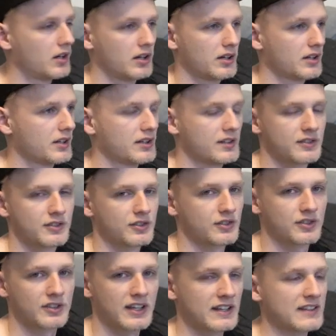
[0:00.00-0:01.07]

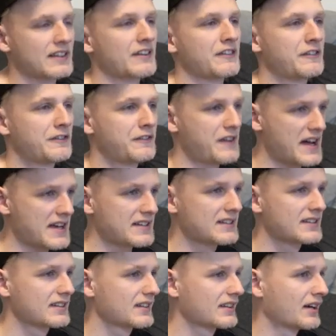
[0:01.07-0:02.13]
It's a fight.
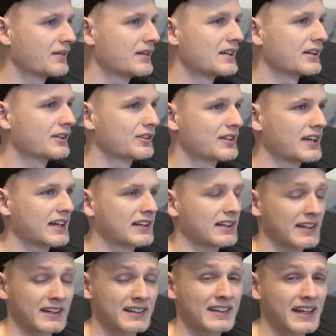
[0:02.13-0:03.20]
I mean, it can
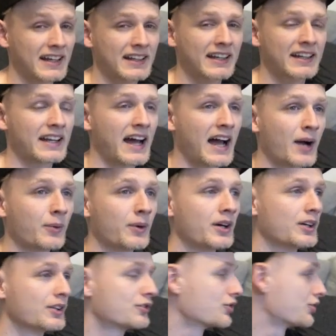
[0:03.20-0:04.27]
take like an hour
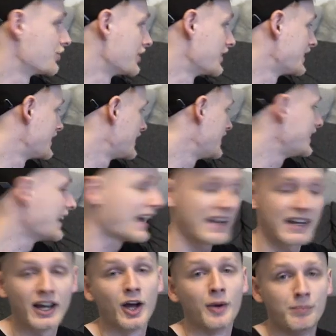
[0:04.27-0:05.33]
just to get a
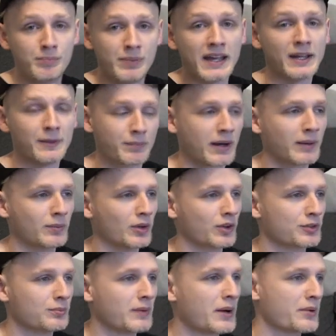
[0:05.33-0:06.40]
bit in Pablo's
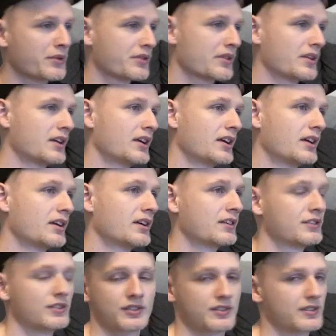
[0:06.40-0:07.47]
mouth. It's
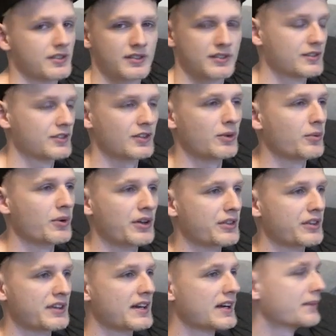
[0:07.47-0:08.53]
just it's not worth the time.